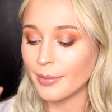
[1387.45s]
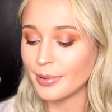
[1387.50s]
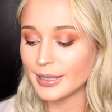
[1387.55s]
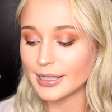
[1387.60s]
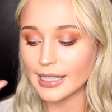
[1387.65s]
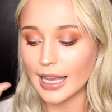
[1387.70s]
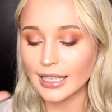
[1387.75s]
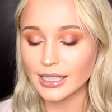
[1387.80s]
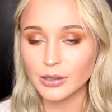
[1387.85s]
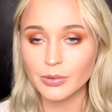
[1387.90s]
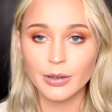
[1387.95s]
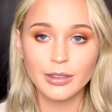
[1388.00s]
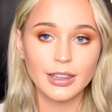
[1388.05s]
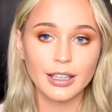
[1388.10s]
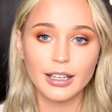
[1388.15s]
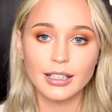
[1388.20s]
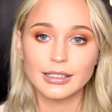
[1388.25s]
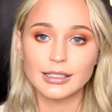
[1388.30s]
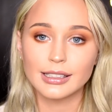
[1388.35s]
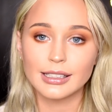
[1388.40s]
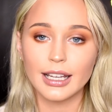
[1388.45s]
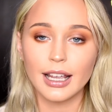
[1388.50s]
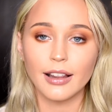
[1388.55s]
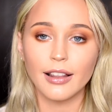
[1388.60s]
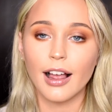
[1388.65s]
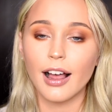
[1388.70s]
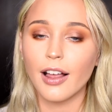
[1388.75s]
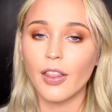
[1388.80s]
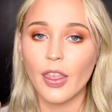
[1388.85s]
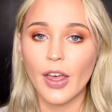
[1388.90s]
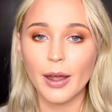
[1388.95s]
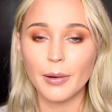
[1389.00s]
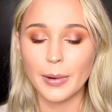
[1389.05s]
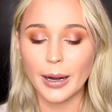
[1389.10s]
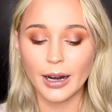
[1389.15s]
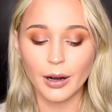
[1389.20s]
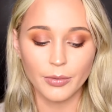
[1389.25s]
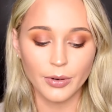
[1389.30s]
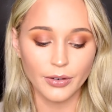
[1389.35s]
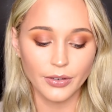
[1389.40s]
Obsessed with the concealer, that
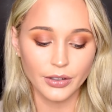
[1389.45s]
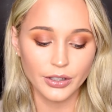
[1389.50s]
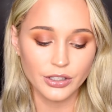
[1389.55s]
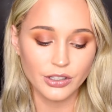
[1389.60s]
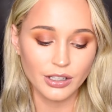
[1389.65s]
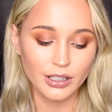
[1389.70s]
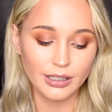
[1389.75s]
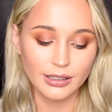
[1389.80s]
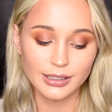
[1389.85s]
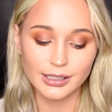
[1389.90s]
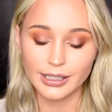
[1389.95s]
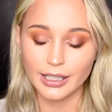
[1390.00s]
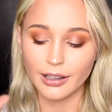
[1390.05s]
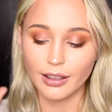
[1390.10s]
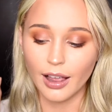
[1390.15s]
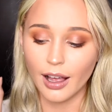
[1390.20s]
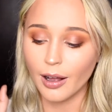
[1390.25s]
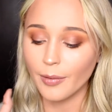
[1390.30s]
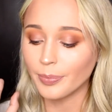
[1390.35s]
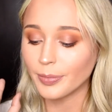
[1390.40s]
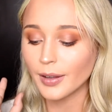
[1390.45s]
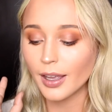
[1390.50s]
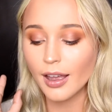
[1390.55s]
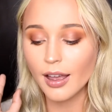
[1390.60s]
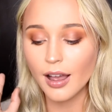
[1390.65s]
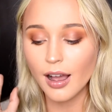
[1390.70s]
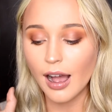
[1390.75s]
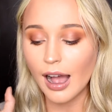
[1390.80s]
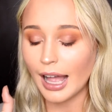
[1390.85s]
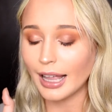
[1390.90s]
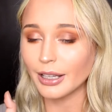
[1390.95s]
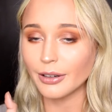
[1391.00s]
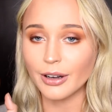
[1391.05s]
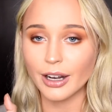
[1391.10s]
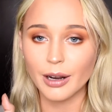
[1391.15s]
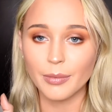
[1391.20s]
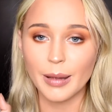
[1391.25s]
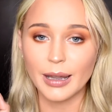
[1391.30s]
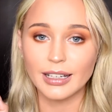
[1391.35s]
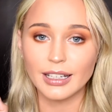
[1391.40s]
Makeup Revolution concealer. Highly
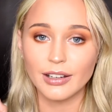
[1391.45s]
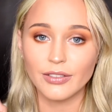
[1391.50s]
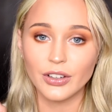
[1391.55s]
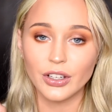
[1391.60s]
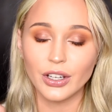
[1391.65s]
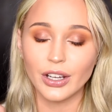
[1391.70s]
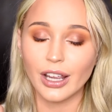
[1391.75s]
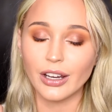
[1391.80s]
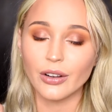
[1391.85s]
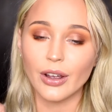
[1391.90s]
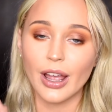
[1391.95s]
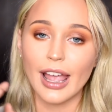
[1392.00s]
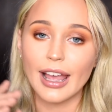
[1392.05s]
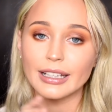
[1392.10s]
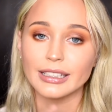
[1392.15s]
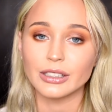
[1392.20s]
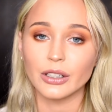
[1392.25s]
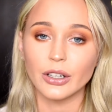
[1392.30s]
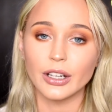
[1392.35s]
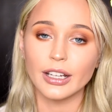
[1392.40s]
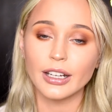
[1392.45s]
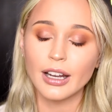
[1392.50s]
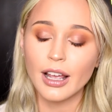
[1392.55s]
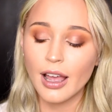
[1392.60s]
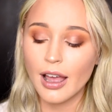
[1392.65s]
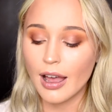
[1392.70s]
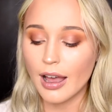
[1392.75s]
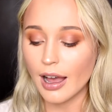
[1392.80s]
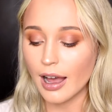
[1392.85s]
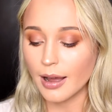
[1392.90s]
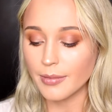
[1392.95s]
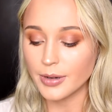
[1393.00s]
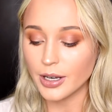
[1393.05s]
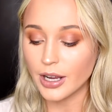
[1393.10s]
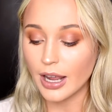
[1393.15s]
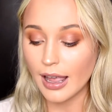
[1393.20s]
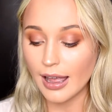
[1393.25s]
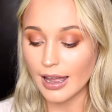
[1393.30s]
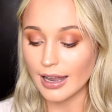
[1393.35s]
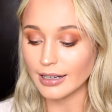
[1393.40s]
recommend it if you can get your hands on it. You
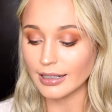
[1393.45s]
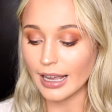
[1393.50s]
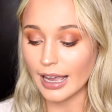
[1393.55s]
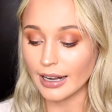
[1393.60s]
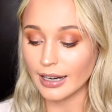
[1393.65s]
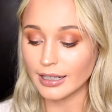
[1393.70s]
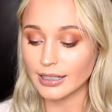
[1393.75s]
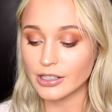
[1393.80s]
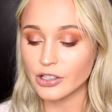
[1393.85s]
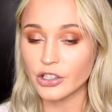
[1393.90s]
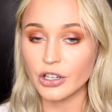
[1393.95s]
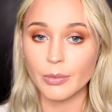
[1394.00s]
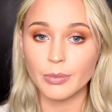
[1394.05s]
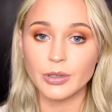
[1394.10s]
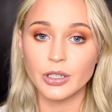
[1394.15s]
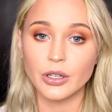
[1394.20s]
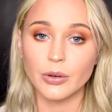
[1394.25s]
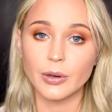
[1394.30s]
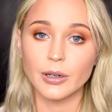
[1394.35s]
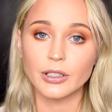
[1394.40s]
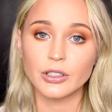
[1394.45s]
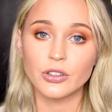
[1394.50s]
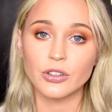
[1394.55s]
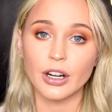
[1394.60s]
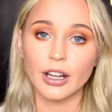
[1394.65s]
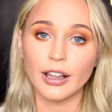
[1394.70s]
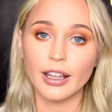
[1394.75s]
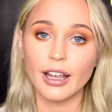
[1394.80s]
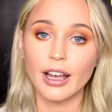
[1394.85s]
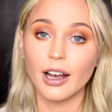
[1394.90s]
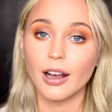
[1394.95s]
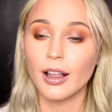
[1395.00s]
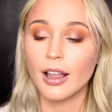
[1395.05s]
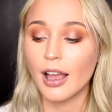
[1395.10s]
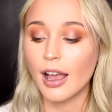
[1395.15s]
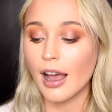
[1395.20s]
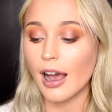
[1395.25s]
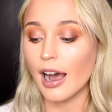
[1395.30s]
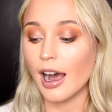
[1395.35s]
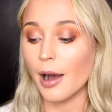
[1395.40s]
can get it shipped to you in Australia.
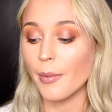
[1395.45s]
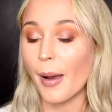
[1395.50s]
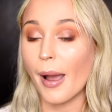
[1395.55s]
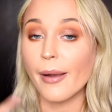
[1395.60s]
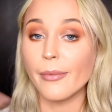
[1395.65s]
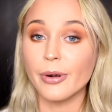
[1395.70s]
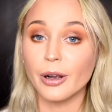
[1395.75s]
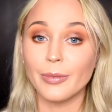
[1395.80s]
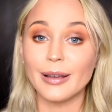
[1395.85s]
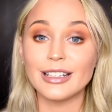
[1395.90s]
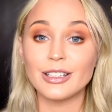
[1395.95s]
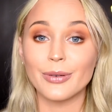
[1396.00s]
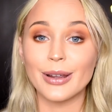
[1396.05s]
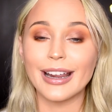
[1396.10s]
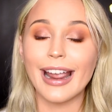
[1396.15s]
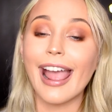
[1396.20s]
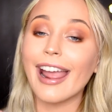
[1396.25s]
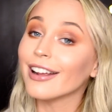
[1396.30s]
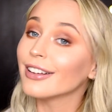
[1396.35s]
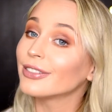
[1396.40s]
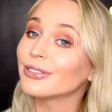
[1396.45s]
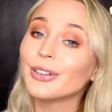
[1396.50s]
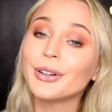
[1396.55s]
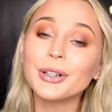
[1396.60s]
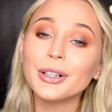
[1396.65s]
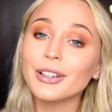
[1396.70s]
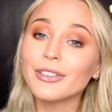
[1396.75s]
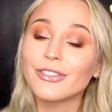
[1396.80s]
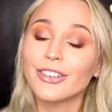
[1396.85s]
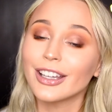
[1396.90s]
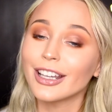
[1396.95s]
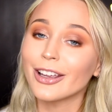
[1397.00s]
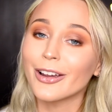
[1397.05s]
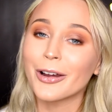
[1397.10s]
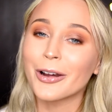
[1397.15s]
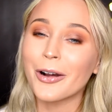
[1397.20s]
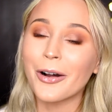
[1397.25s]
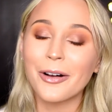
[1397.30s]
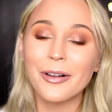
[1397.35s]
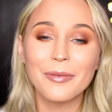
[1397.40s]
I will be doing a full
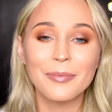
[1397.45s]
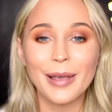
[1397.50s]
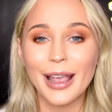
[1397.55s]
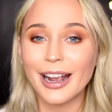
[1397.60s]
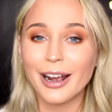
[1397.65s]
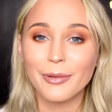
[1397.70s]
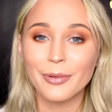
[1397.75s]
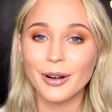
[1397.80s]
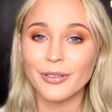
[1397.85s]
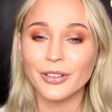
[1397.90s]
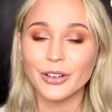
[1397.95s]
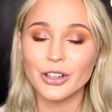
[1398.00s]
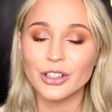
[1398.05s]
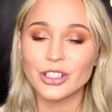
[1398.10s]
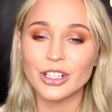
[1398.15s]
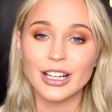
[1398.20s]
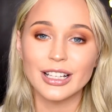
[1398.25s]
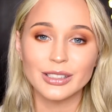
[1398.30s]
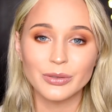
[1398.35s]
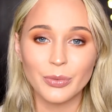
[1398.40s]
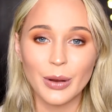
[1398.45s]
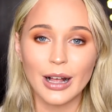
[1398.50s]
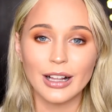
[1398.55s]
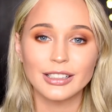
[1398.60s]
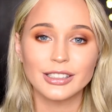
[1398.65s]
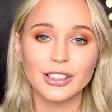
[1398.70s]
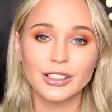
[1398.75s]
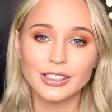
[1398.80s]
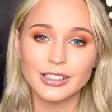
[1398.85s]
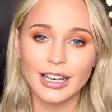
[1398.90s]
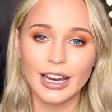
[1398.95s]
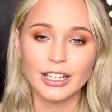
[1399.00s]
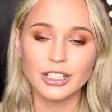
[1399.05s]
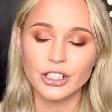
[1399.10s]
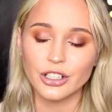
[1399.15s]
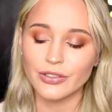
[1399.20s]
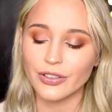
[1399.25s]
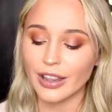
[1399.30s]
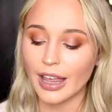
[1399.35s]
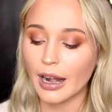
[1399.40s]
video on Makeup Revolution as well, so stay
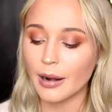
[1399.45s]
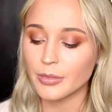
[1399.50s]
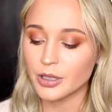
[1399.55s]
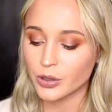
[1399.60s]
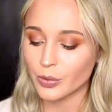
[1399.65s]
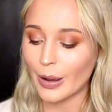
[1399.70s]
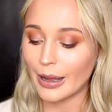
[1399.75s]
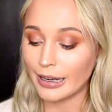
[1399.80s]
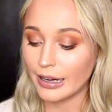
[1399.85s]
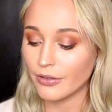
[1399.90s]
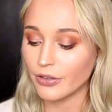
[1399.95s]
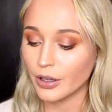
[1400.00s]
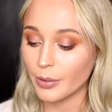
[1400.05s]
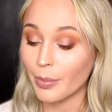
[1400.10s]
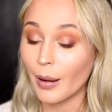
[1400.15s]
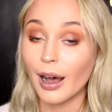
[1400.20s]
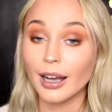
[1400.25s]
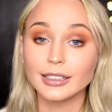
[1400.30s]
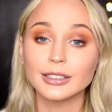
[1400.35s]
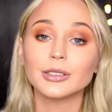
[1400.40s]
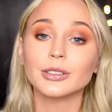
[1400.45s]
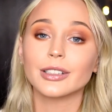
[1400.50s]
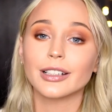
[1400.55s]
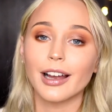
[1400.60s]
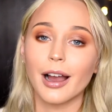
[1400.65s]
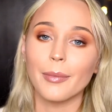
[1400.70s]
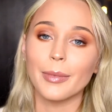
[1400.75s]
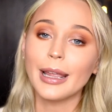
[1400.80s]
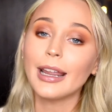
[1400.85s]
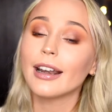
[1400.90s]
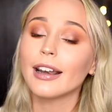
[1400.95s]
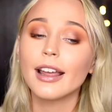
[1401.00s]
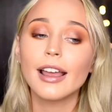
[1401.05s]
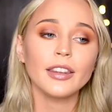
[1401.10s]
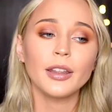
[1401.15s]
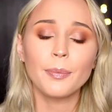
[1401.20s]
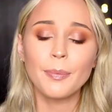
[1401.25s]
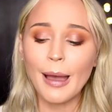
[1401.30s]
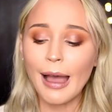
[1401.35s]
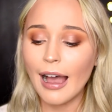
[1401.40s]
tuned for that. I'm just waiting for the parcel to come in.
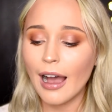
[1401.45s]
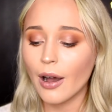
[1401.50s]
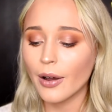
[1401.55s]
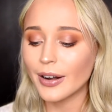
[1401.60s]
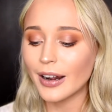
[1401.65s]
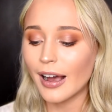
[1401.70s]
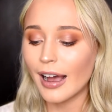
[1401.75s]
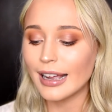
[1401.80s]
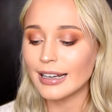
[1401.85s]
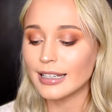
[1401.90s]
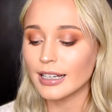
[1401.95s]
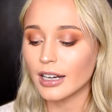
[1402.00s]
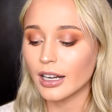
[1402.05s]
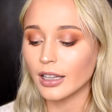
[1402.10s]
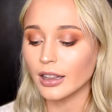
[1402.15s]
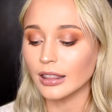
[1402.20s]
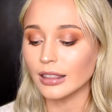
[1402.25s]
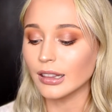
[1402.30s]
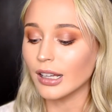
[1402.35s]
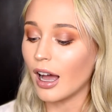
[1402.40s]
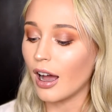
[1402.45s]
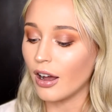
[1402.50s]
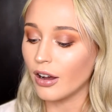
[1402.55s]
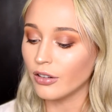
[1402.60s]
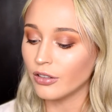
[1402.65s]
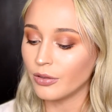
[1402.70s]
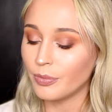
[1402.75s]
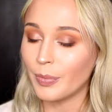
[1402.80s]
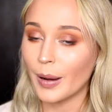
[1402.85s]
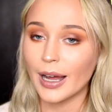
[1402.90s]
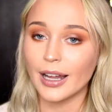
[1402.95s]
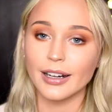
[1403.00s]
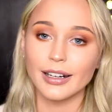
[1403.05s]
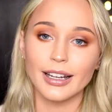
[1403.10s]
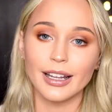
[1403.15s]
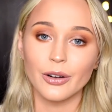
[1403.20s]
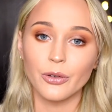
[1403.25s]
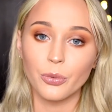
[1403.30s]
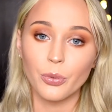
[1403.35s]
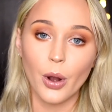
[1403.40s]
The powder I didn't love,
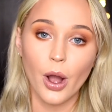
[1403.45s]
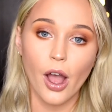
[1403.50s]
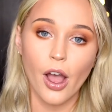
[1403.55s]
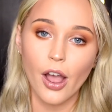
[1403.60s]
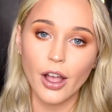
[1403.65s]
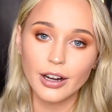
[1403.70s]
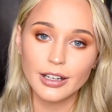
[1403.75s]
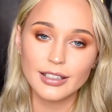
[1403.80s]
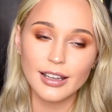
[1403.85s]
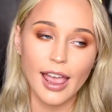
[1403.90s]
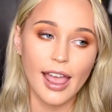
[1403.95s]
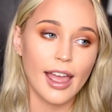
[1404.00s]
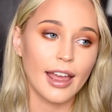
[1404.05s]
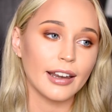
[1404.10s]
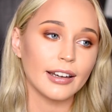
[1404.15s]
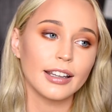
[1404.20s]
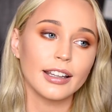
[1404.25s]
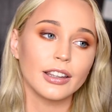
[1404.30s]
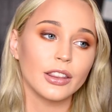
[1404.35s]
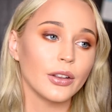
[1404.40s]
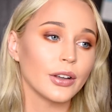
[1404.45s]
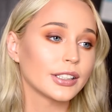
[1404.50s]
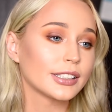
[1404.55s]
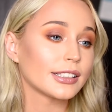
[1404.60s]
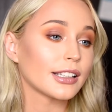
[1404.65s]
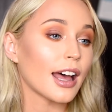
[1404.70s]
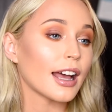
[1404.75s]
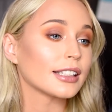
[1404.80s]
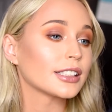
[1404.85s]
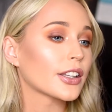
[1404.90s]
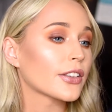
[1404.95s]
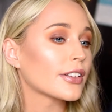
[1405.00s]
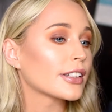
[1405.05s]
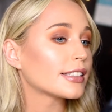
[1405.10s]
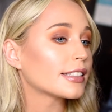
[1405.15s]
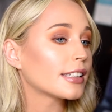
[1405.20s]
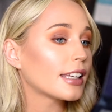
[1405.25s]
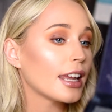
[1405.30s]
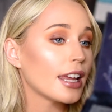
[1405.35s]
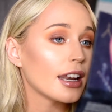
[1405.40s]
but it worked and it looks nice on the
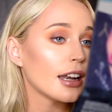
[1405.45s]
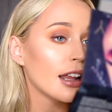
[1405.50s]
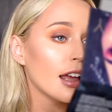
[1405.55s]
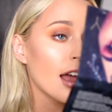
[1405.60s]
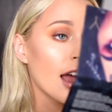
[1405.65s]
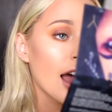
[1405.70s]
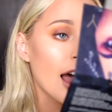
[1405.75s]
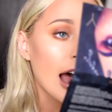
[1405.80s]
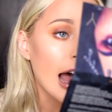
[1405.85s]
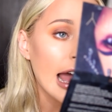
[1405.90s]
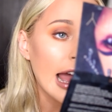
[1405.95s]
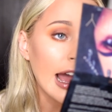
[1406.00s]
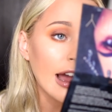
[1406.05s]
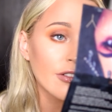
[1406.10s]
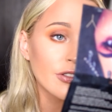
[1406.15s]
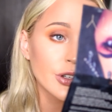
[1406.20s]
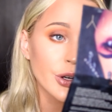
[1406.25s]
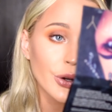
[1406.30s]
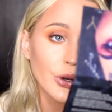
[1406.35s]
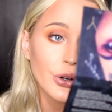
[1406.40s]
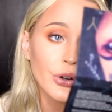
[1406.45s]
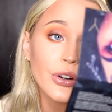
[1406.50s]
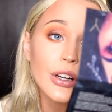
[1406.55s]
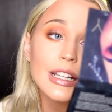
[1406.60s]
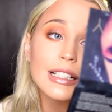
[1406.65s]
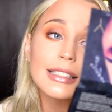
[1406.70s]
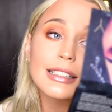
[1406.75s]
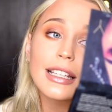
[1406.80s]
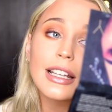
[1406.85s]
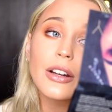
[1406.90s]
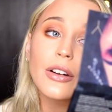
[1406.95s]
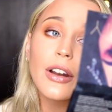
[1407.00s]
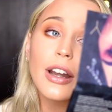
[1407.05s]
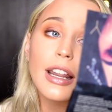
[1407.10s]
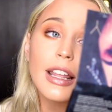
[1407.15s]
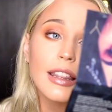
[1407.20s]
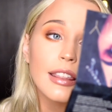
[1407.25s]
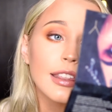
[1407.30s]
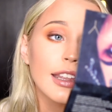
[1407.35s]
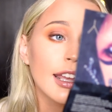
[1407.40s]
skin. I have no creasing or
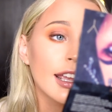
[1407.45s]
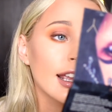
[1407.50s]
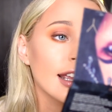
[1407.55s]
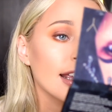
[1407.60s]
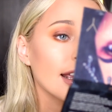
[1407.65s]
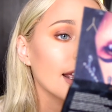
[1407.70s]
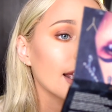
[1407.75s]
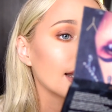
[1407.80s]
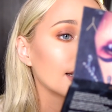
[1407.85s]
anything.